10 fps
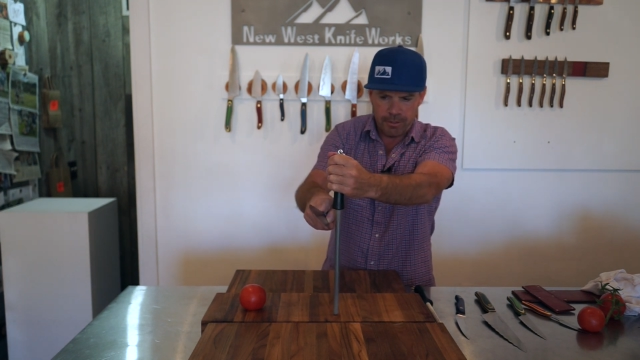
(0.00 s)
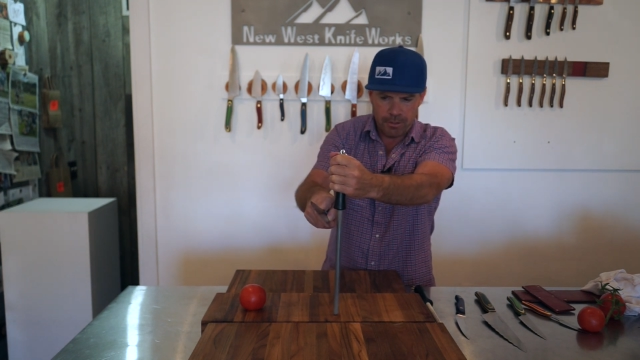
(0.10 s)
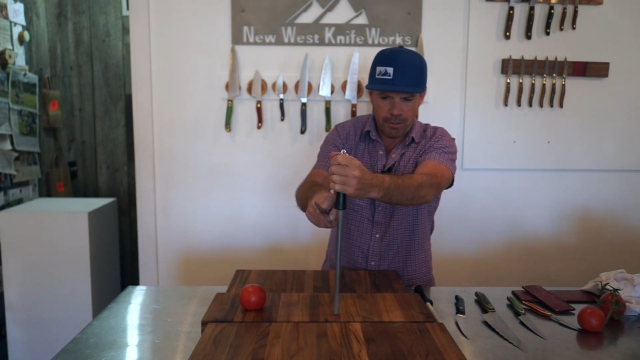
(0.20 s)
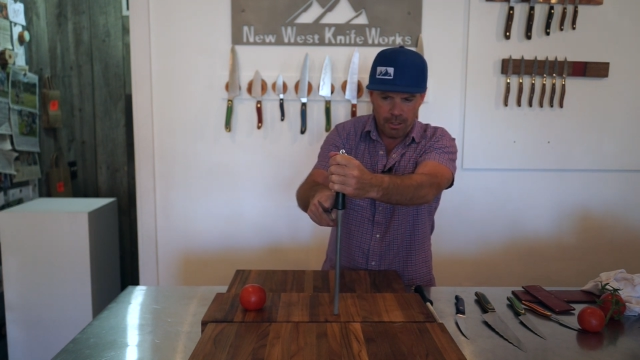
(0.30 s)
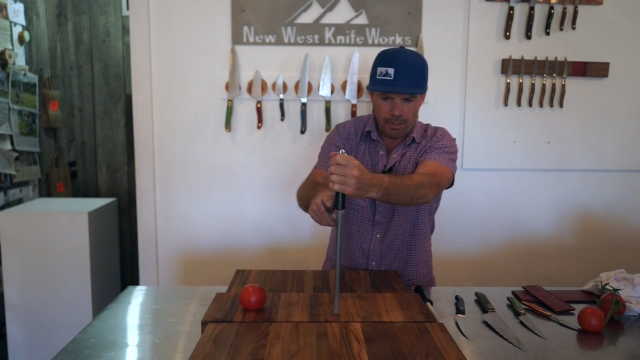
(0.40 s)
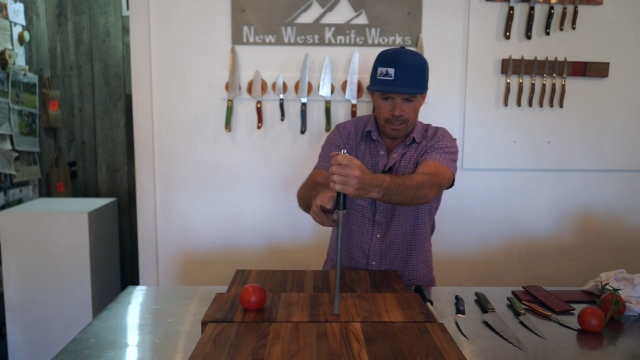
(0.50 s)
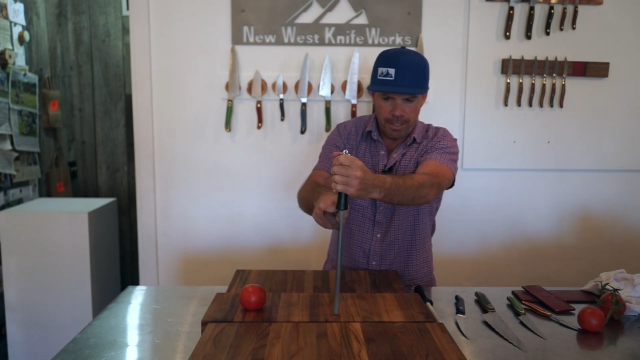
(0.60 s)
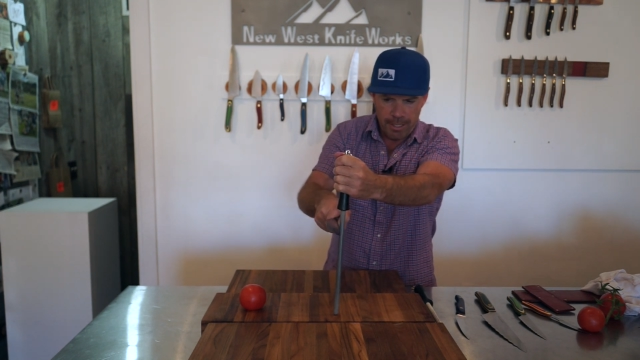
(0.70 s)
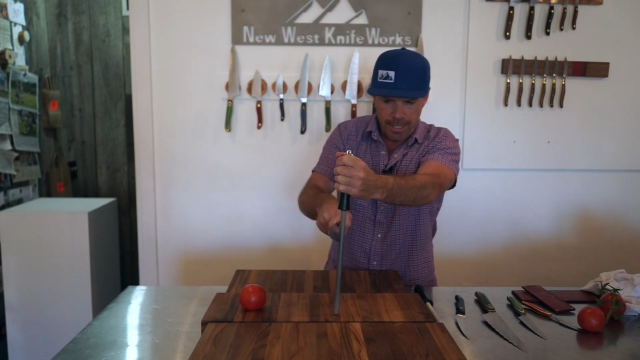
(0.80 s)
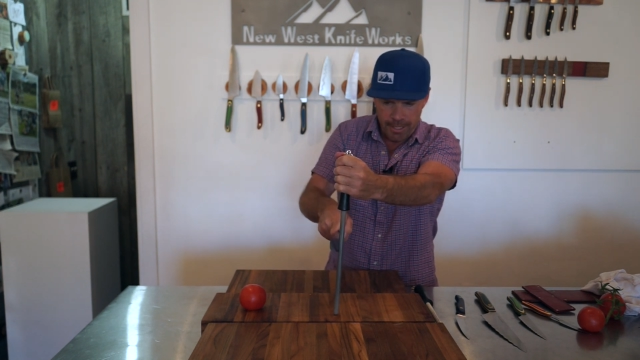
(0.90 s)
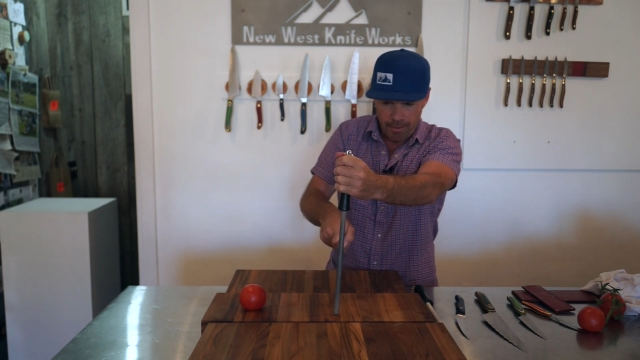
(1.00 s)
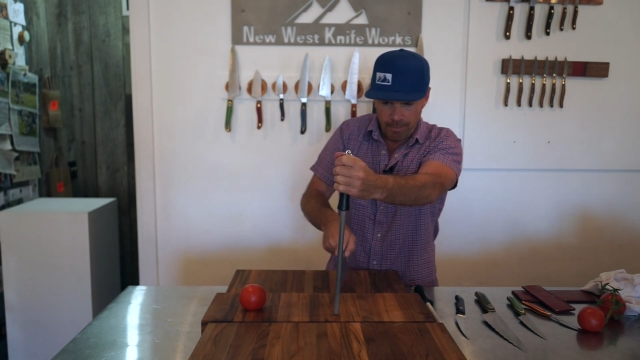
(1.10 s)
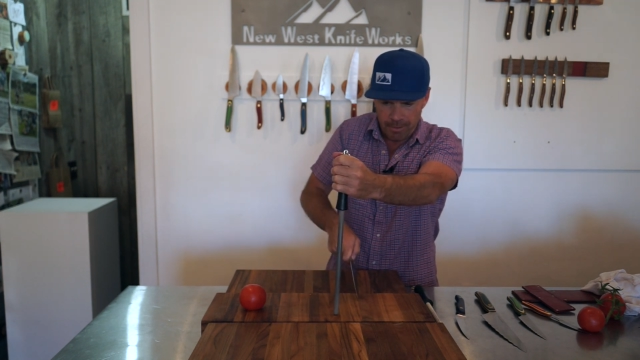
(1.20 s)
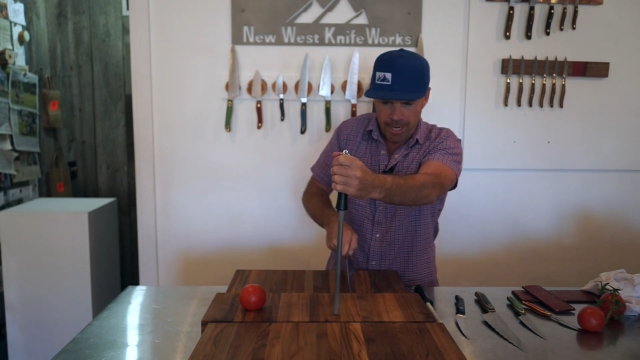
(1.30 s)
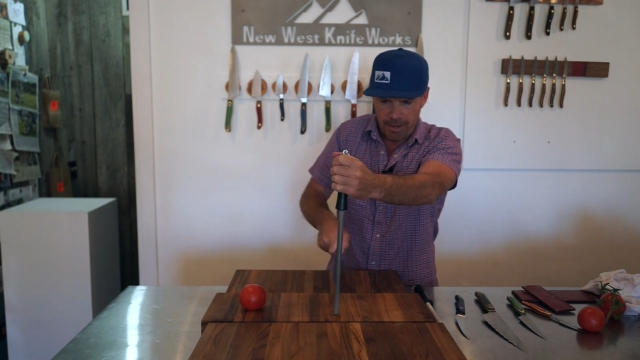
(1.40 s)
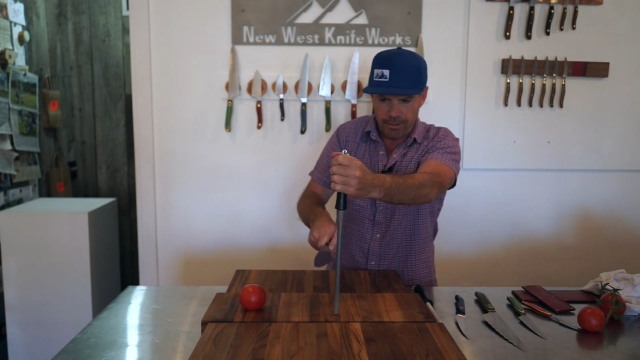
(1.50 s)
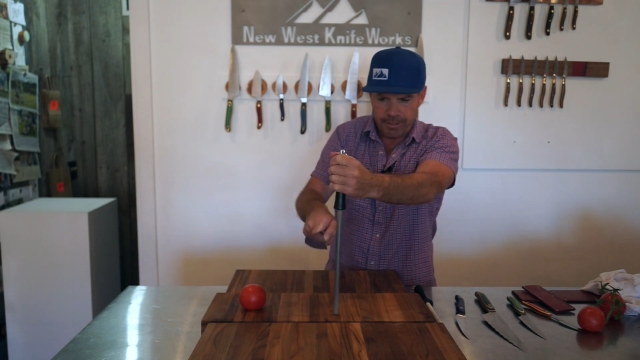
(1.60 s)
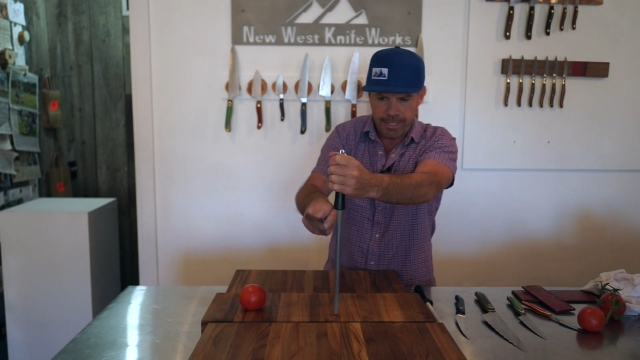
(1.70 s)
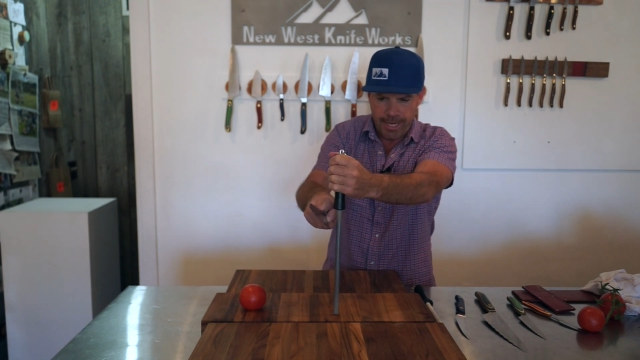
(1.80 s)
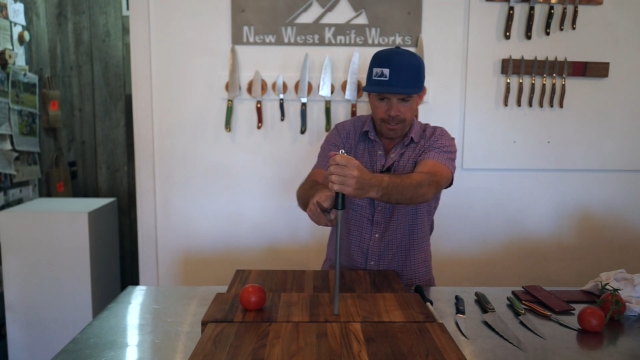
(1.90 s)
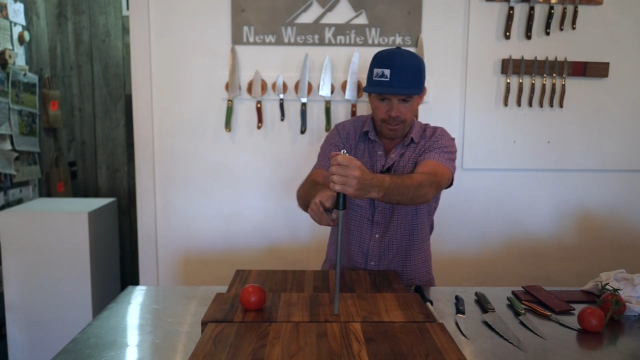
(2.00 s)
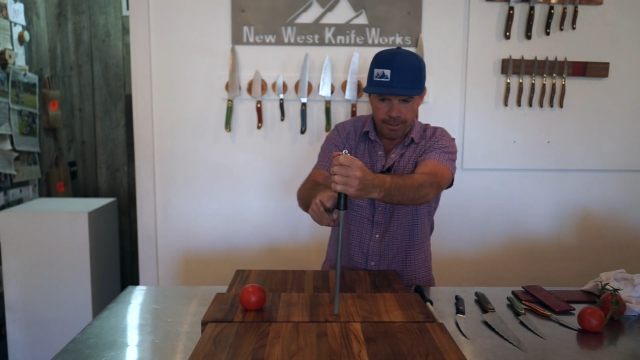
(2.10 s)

to start, and then I'm down to 10